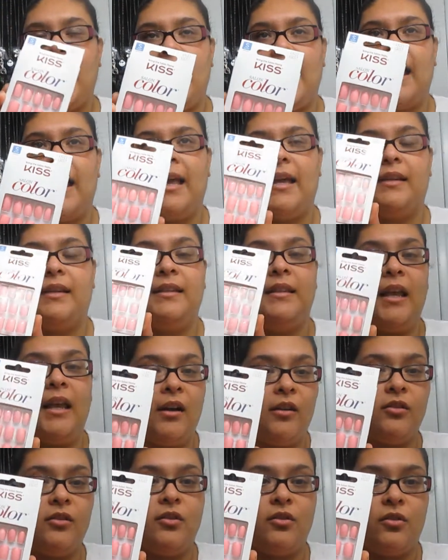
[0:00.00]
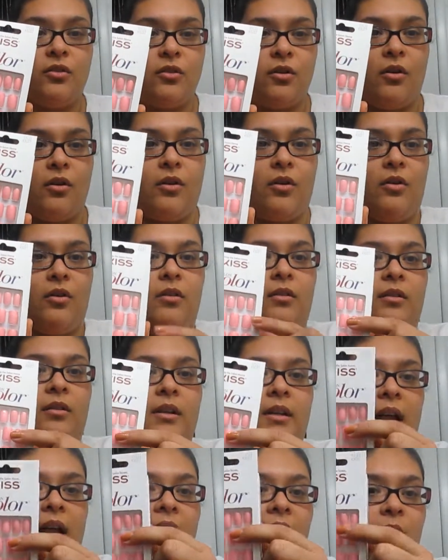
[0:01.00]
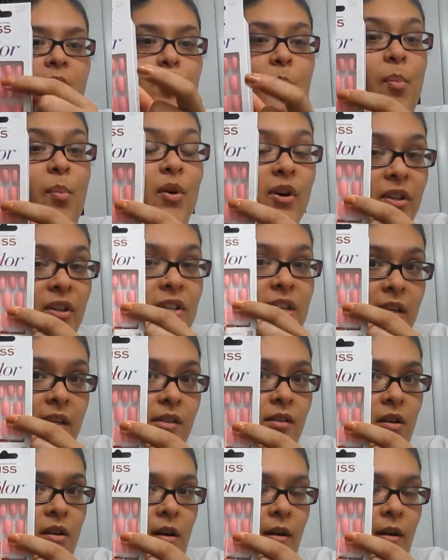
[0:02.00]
a nail tutorial on how to put these